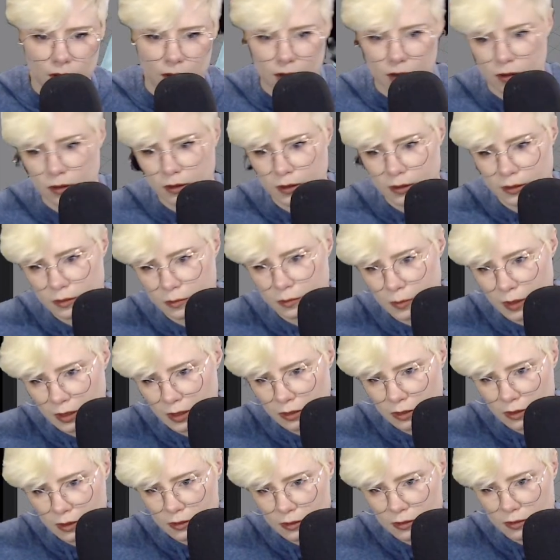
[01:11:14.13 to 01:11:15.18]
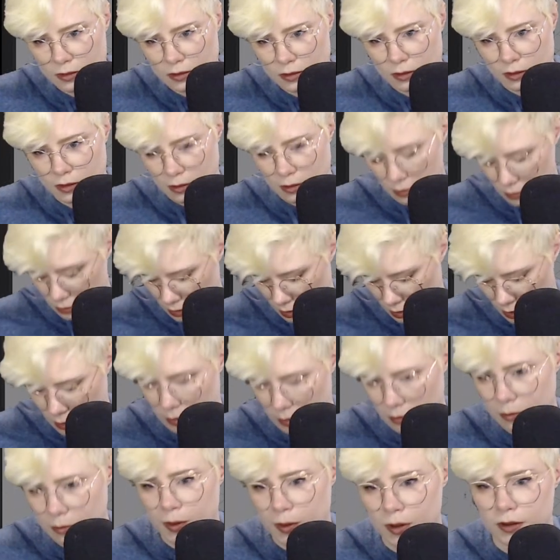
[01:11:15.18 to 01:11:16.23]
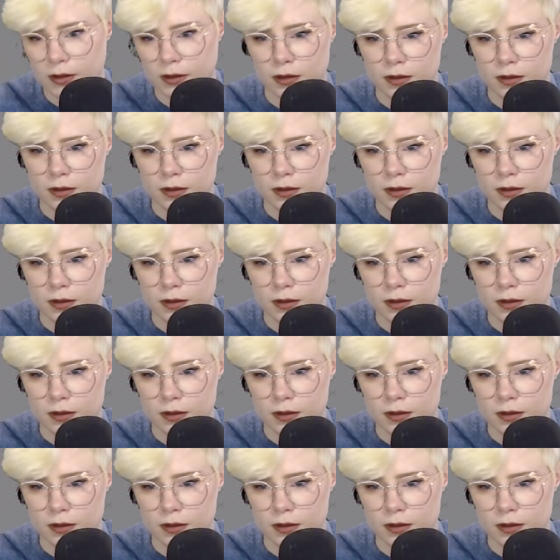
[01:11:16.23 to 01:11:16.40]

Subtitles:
Let's make this 10 particle